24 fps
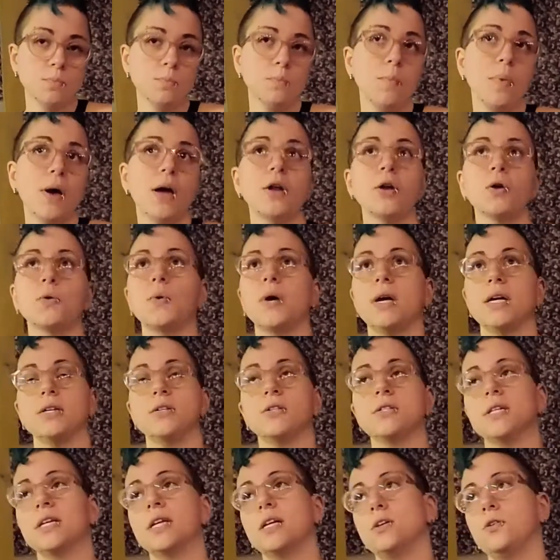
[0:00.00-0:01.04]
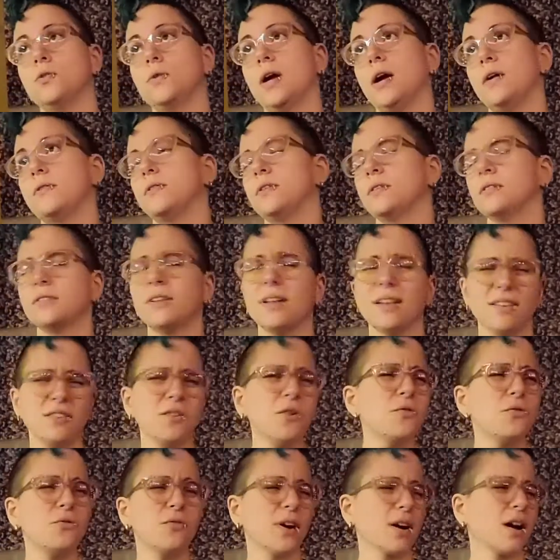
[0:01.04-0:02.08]
better ways to get around it. Like,
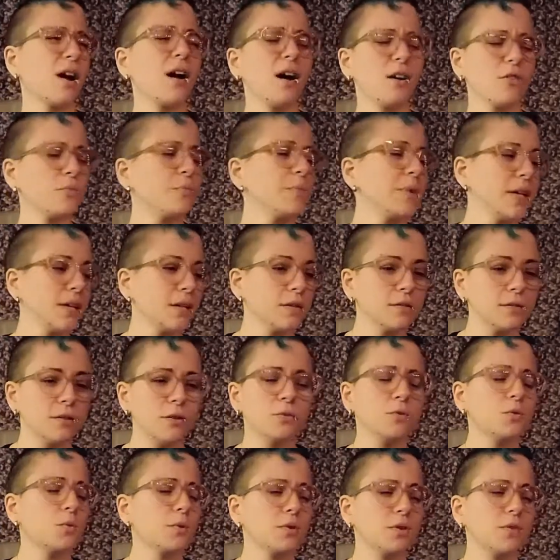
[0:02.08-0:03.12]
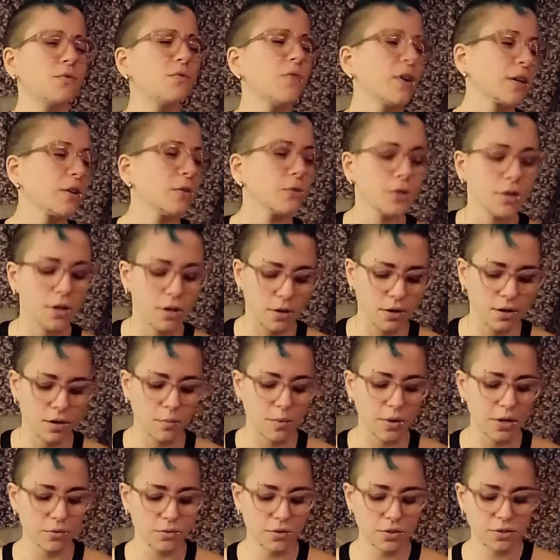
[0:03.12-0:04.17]
go fuck off me. You don't know what the fuck you're talking
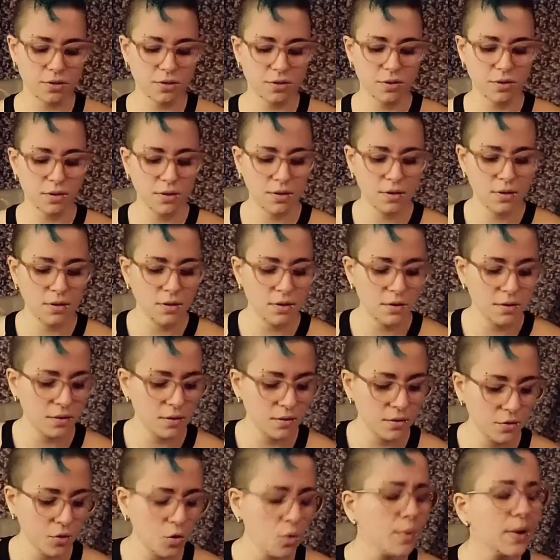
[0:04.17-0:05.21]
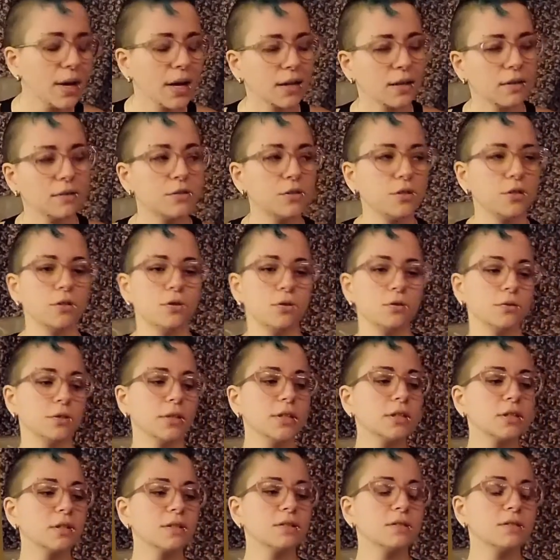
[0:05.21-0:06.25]
about. Go back into your
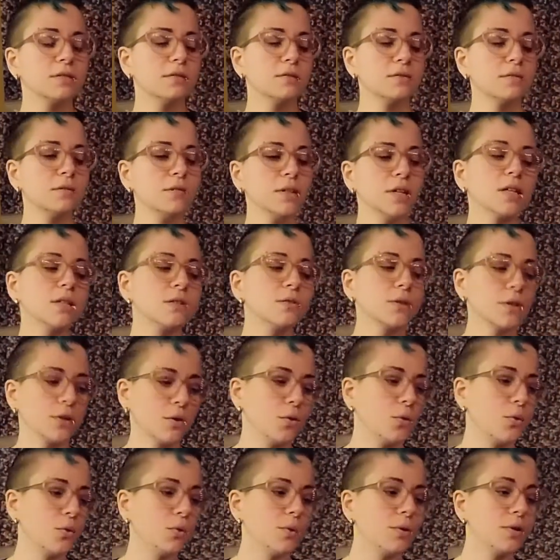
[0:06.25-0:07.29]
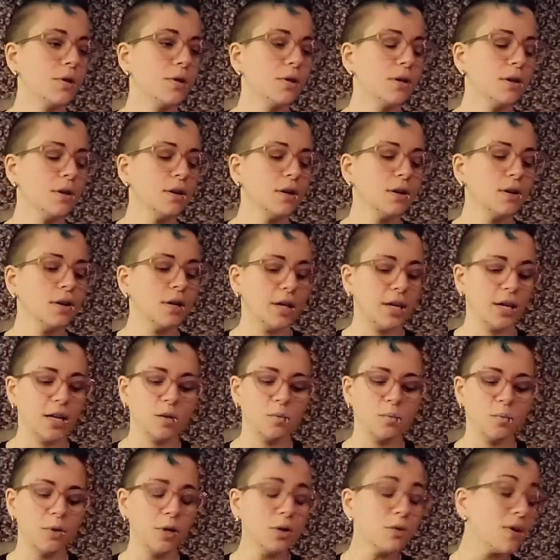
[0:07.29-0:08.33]
little ignorant hole
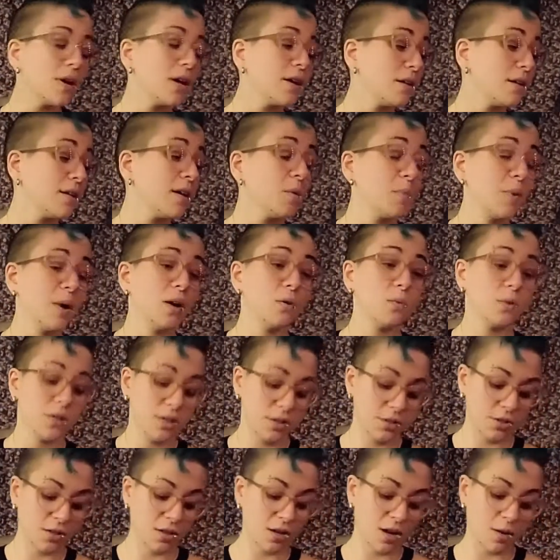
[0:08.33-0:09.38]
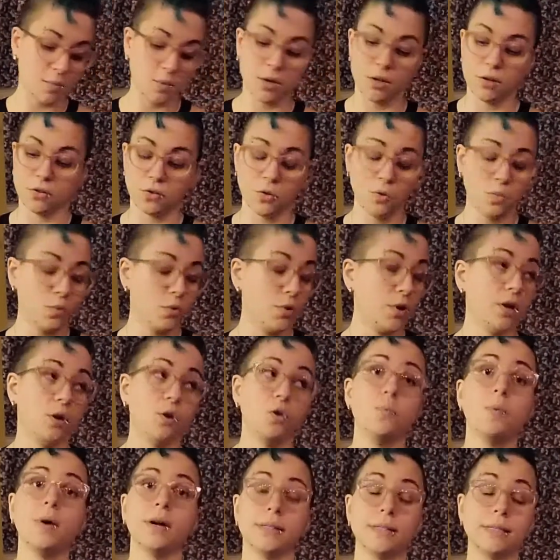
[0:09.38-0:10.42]
and be ready to come out when it's time, because oh boy, you
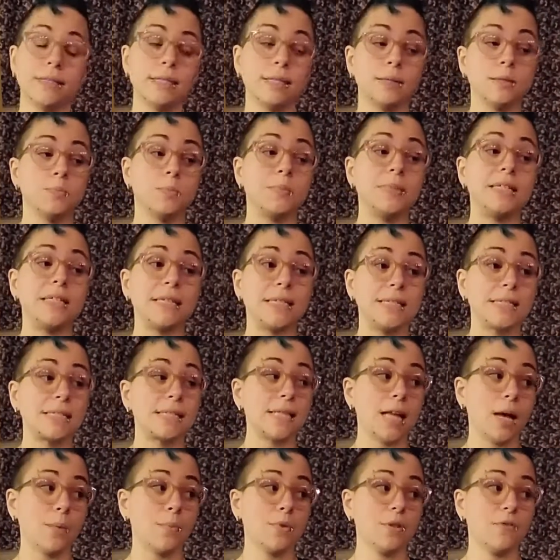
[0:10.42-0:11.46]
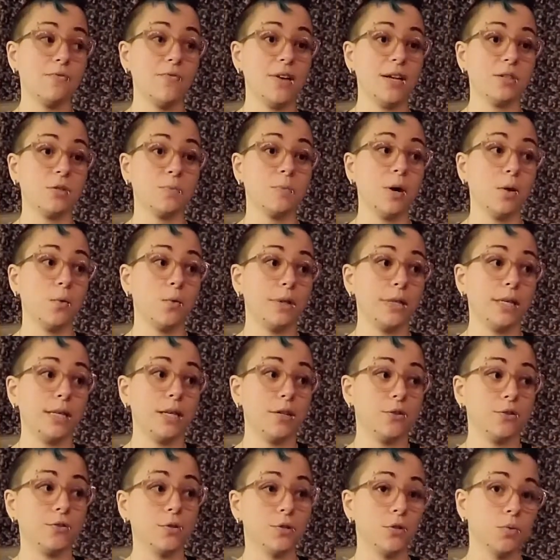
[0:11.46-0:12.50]
about to get a big slap in the face about what the
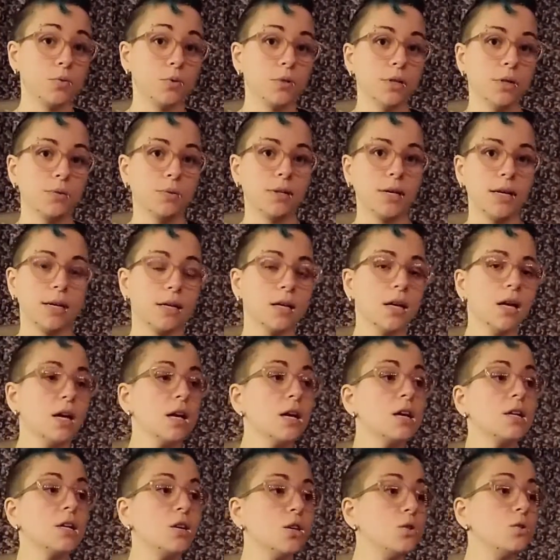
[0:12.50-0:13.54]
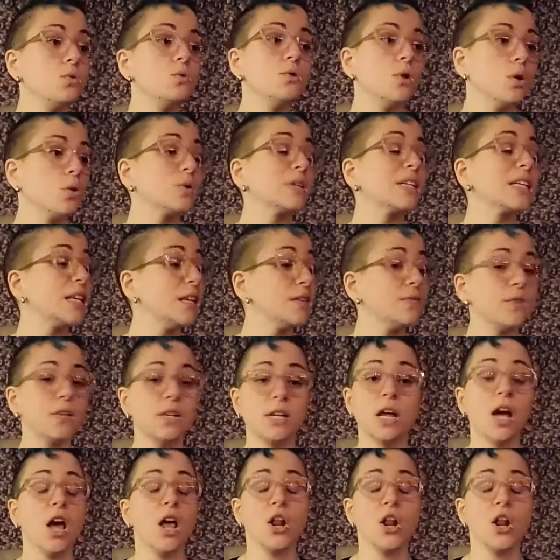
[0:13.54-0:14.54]
industry's really like. You don't even